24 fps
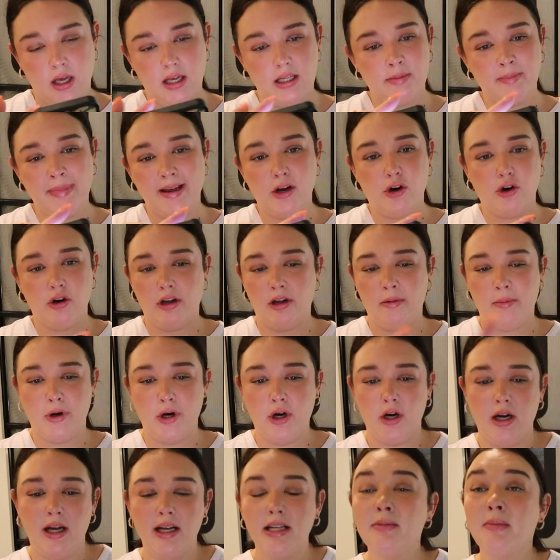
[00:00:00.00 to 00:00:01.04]
It's my
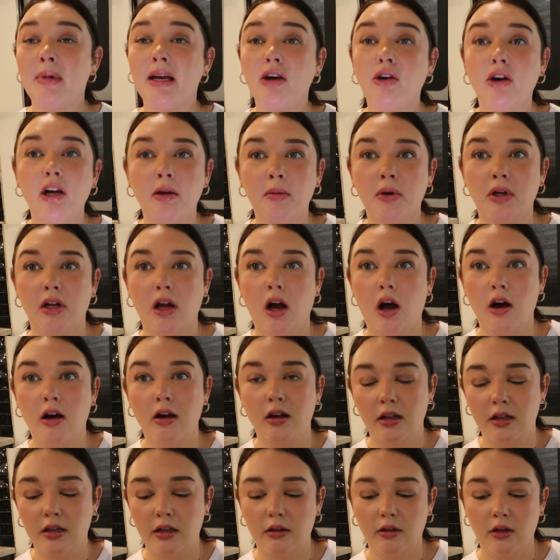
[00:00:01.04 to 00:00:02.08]
creamer. It's my creamer,
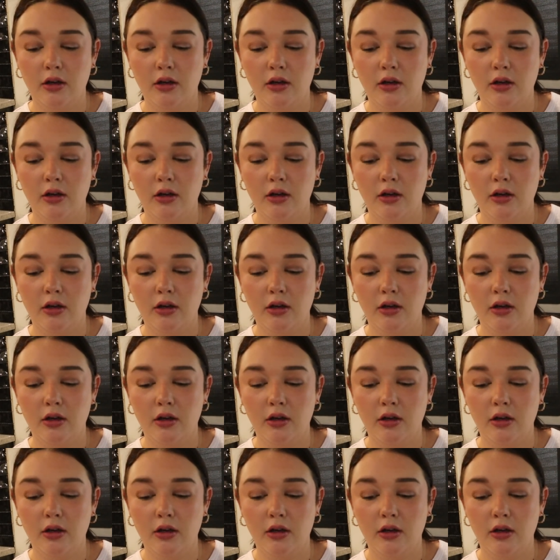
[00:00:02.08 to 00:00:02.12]
y'all.